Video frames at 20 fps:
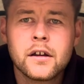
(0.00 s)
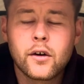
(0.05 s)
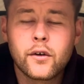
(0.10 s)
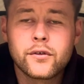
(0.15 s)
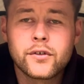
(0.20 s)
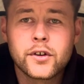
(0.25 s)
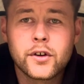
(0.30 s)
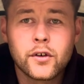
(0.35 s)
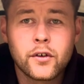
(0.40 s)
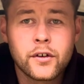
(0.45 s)

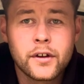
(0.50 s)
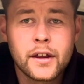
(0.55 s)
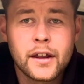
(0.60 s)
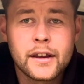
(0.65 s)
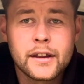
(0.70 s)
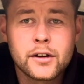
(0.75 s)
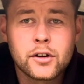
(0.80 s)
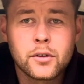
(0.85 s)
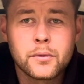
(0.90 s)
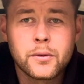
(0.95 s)
Obviously on a
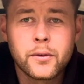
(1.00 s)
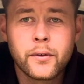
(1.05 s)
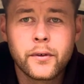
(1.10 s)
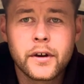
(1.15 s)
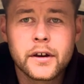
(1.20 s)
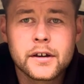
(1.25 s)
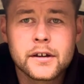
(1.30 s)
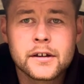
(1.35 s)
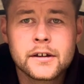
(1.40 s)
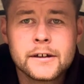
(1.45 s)
helicopter
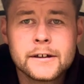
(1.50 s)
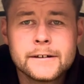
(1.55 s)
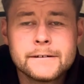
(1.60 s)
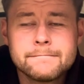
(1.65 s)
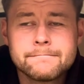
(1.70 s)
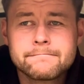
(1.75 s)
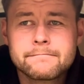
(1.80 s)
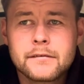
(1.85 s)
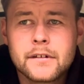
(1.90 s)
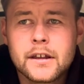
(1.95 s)
rig,
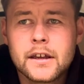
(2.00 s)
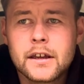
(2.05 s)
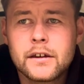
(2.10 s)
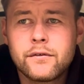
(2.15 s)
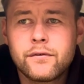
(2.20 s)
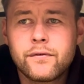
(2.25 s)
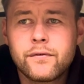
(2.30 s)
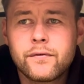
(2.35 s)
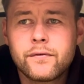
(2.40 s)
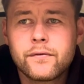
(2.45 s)

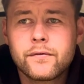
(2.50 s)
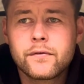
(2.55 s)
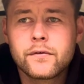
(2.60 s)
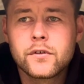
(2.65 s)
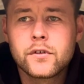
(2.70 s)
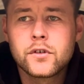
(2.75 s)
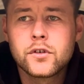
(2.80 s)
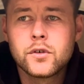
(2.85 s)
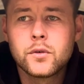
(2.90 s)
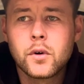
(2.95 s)
if
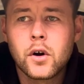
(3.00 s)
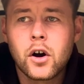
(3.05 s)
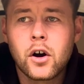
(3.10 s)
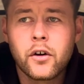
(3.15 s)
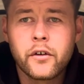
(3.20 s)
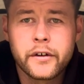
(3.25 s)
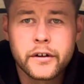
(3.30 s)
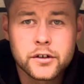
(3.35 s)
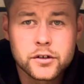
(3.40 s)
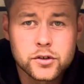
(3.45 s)
you
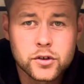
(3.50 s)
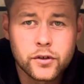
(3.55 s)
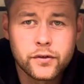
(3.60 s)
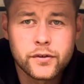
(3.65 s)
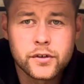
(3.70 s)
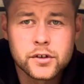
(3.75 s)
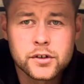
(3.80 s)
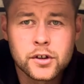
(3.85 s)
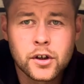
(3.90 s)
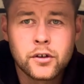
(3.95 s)
are in a
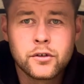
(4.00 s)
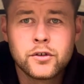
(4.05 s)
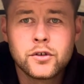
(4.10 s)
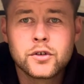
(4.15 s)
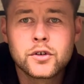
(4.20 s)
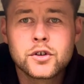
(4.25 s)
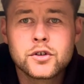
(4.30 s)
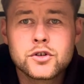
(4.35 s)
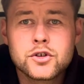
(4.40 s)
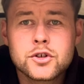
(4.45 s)
softer zone,
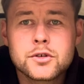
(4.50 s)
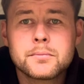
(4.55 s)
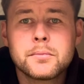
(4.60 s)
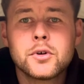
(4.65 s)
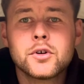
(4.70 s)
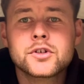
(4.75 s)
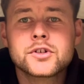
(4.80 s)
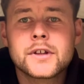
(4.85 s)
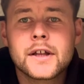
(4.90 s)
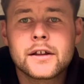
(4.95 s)
you can just
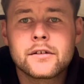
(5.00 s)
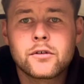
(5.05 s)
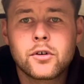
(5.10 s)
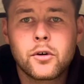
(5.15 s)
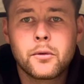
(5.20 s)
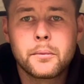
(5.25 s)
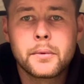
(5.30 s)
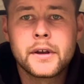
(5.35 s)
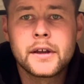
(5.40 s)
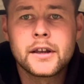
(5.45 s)
push that
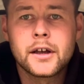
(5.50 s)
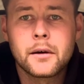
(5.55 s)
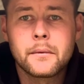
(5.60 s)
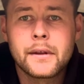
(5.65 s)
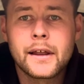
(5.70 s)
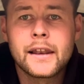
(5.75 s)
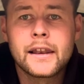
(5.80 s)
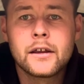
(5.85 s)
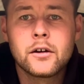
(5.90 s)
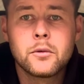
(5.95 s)
top bead up
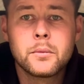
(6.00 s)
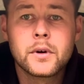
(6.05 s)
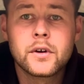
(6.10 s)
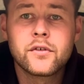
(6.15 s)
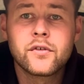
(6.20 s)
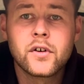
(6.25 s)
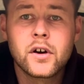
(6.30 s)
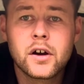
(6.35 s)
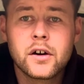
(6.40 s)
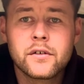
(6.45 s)
that little
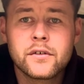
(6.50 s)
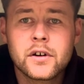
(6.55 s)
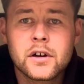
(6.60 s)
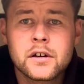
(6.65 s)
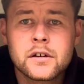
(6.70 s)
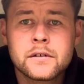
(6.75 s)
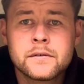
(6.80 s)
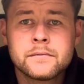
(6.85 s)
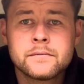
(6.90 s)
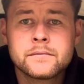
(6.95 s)
bit
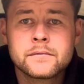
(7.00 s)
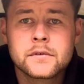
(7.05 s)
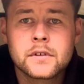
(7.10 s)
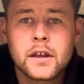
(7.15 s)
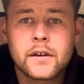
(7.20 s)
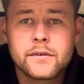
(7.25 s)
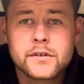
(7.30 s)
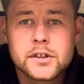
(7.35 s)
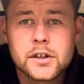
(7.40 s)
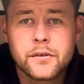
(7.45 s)
further,
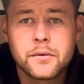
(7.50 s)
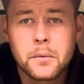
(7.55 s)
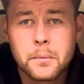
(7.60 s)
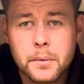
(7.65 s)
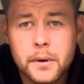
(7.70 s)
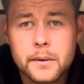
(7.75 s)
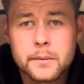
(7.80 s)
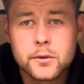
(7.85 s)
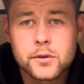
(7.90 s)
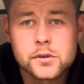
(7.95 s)
give yourself a
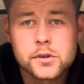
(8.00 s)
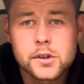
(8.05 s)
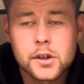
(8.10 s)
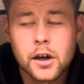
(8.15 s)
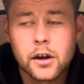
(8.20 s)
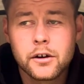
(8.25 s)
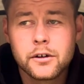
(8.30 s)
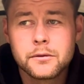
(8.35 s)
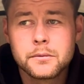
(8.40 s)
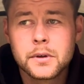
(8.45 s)
bit more
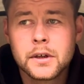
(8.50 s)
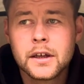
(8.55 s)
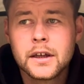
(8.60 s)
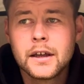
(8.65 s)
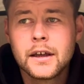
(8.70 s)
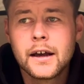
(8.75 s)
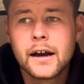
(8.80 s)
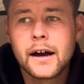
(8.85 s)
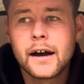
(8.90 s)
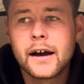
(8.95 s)
scope,
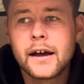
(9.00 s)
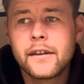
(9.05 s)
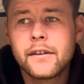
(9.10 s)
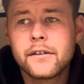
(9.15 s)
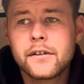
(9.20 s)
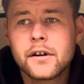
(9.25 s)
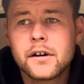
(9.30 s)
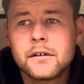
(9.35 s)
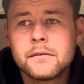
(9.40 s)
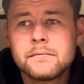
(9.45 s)
and